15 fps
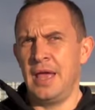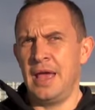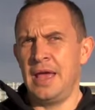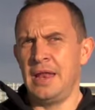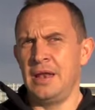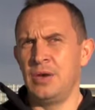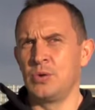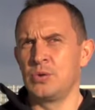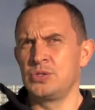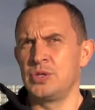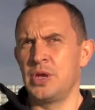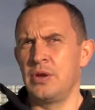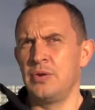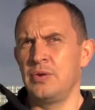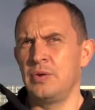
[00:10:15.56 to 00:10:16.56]
and
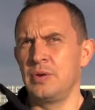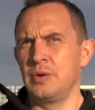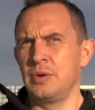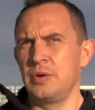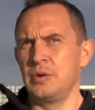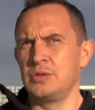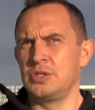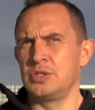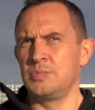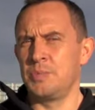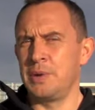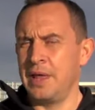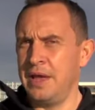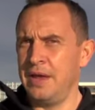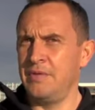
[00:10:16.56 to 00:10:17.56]
also just
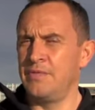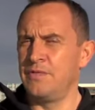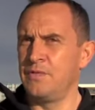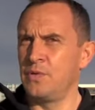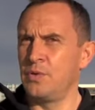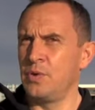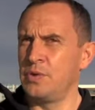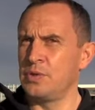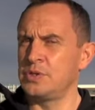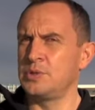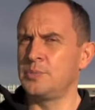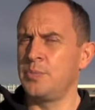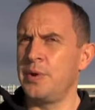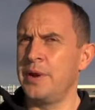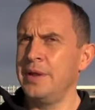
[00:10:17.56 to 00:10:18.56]
plan for the
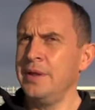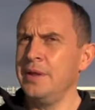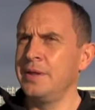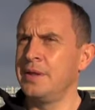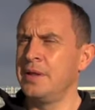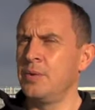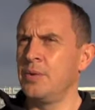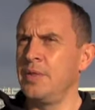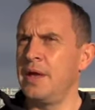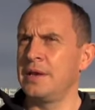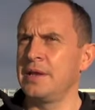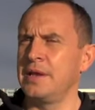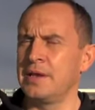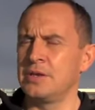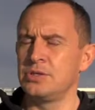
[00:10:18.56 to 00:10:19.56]
spring
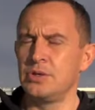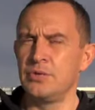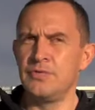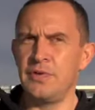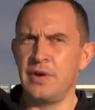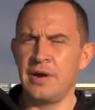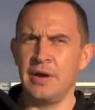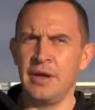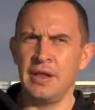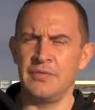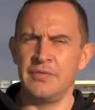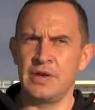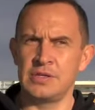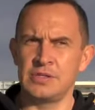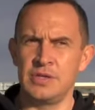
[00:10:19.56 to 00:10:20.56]
without getting too far ahead
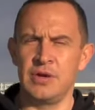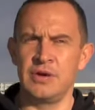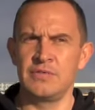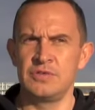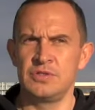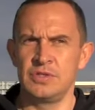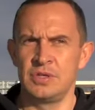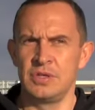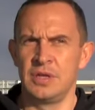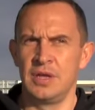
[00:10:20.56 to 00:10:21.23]
of ourselves.